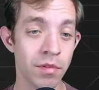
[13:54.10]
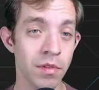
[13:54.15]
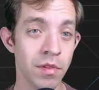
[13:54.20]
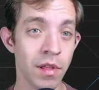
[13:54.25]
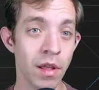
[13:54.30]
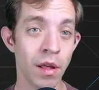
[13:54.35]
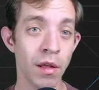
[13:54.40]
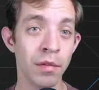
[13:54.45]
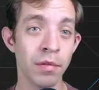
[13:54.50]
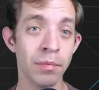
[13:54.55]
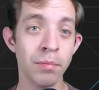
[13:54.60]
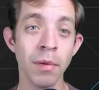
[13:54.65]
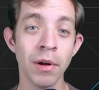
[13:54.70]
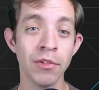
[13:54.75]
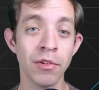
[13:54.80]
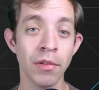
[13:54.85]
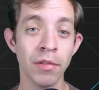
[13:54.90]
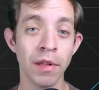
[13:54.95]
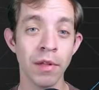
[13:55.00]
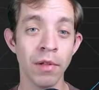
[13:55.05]
as much
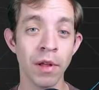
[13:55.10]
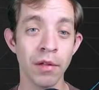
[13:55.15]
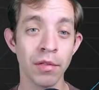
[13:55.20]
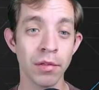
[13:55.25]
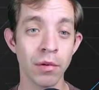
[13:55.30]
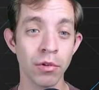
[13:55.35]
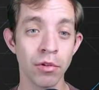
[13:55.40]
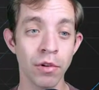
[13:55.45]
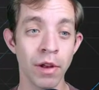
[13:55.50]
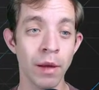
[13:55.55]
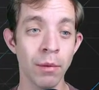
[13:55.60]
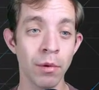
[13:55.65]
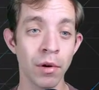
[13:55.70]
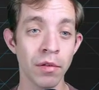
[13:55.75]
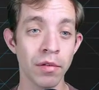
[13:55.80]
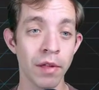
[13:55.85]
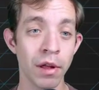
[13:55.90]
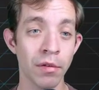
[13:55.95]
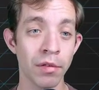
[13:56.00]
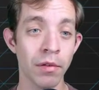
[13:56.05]
as they like social networks,
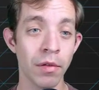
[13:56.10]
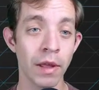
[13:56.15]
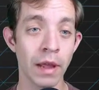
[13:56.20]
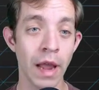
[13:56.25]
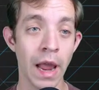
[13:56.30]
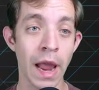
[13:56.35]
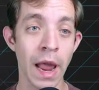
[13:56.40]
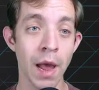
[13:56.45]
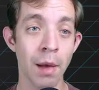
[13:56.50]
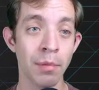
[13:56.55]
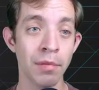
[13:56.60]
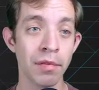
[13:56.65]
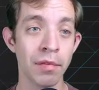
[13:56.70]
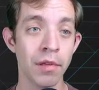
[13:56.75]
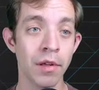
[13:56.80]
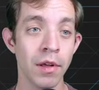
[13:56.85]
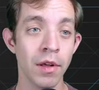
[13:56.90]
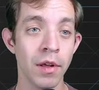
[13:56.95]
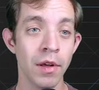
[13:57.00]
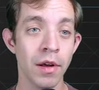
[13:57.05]
they also like apps,
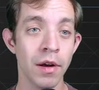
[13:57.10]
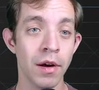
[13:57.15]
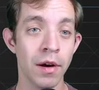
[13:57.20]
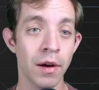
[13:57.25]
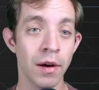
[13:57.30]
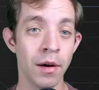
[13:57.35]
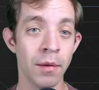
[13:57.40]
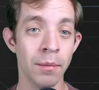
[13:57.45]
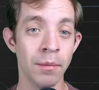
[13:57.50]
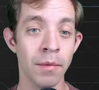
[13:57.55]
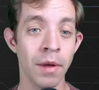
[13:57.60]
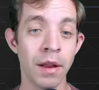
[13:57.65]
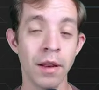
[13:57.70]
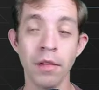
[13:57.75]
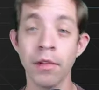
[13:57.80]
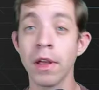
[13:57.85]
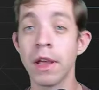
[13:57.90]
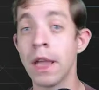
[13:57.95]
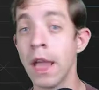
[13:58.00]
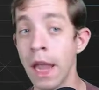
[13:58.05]
and they
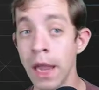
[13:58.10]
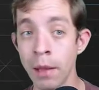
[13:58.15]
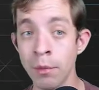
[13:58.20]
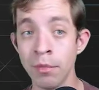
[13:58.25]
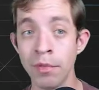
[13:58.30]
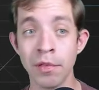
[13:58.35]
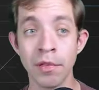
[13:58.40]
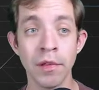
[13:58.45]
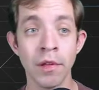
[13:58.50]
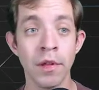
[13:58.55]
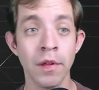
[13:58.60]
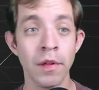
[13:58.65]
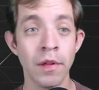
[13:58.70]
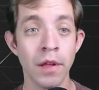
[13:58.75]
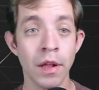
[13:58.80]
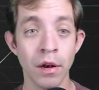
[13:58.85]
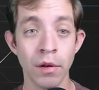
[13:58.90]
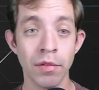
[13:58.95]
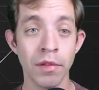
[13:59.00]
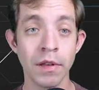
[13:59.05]
like games.
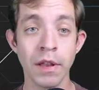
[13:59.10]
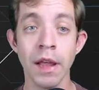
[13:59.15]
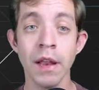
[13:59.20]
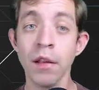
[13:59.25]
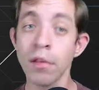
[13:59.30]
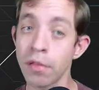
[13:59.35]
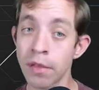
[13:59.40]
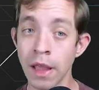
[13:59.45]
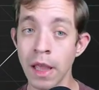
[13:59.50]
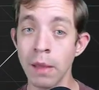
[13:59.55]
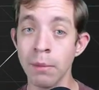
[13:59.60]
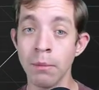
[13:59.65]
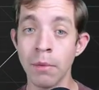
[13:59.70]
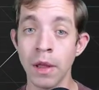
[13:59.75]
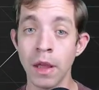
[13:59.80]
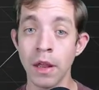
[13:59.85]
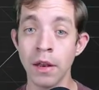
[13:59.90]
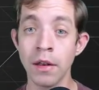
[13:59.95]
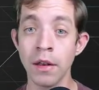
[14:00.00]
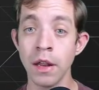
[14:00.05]
And there's a tennis game
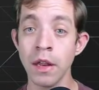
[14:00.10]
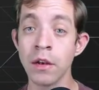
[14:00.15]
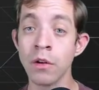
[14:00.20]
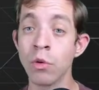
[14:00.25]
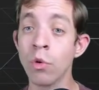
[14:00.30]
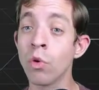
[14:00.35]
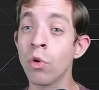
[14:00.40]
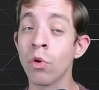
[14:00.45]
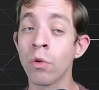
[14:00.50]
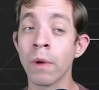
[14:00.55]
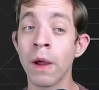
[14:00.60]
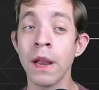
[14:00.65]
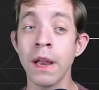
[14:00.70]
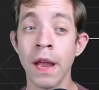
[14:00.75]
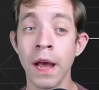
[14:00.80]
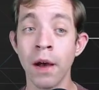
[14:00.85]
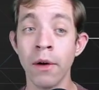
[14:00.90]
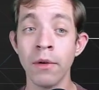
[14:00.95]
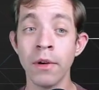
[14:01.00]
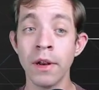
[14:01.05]
hidden in Google right
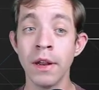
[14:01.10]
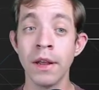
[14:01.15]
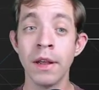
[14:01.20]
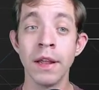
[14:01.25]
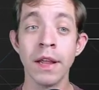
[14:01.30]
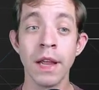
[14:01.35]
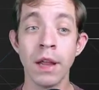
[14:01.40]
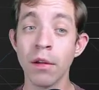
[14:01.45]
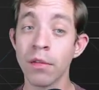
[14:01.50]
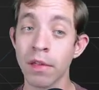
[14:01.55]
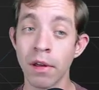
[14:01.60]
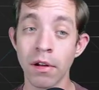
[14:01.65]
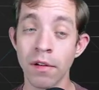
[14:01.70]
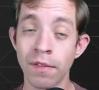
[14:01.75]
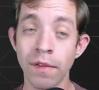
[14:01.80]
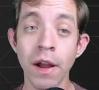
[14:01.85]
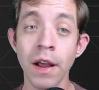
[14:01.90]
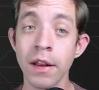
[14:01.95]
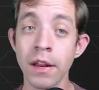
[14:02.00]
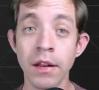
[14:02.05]
now, and here's how to
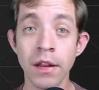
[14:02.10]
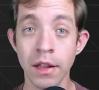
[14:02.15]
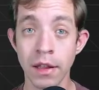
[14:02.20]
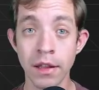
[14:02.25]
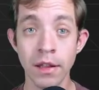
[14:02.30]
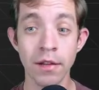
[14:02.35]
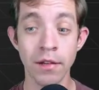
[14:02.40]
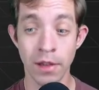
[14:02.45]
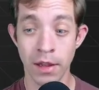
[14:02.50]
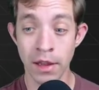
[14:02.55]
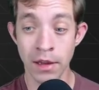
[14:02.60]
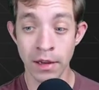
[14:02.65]
find it in